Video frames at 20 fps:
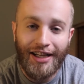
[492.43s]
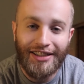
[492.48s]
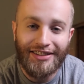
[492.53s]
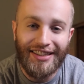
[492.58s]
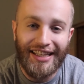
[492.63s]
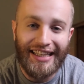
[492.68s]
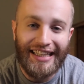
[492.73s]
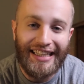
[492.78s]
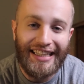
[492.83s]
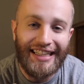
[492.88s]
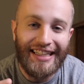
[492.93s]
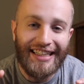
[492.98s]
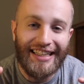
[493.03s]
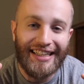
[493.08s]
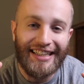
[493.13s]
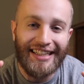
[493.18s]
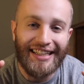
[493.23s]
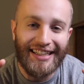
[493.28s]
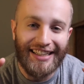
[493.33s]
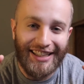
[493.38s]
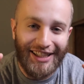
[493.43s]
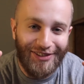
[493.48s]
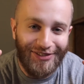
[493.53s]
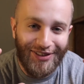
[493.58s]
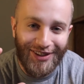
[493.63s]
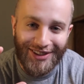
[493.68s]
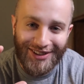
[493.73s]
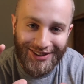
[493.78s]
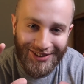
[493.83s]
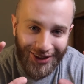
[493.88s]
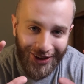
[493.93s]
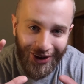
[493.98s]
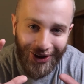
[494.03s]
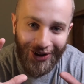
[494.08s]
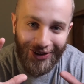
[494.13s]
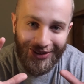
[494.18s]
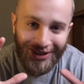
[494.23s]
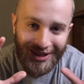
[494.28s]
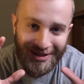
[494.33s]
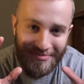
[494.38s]
so that he can give us
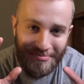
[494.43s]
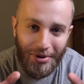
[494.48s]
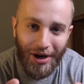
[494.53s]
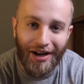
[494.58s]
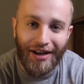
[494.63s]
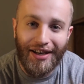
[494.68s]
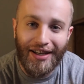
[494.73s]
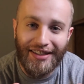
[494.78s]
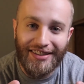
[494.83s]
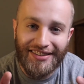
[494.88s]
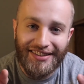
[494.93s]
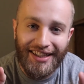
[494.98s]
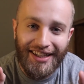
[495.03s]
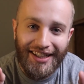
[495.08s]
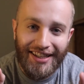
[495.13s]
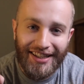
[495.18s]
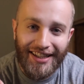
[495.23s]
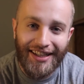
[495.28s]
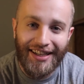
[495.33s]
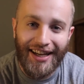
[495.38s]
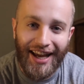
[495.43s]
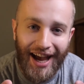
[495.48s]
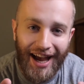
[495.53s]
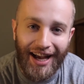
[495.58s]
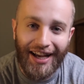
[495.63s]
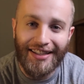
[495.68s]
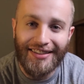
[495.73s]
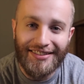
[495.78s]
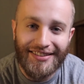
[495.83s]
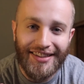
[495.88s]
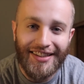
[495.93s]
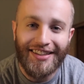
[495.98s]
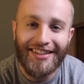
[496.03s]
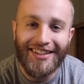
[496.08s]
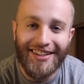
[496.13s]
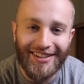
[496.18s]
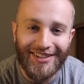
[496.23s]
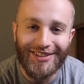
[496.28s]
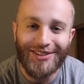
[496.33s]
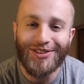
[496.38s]
all the abundance that he has
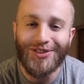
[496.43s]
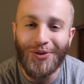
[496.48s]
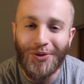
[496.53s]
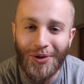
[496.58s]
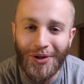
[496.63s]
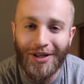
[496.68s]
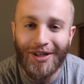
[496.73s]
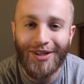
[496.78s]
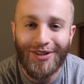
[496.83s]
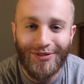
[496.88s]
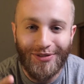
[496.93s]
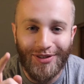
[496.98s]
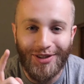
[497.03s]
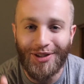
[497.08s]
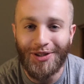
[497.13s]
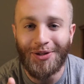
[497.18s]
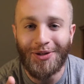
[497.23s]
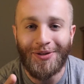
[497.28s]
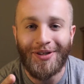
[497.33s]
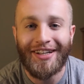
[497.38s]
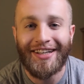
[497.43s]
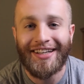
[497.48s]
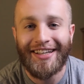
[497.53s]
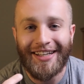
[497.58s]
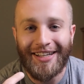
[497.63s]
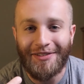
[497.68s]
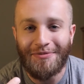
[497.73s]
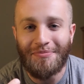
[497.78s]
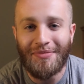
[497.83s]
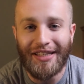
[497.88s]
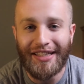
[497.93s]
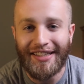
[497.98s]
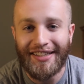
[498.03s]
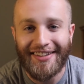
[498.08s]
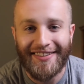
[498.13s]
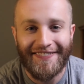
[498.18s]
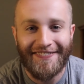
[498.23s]
in store for you and me.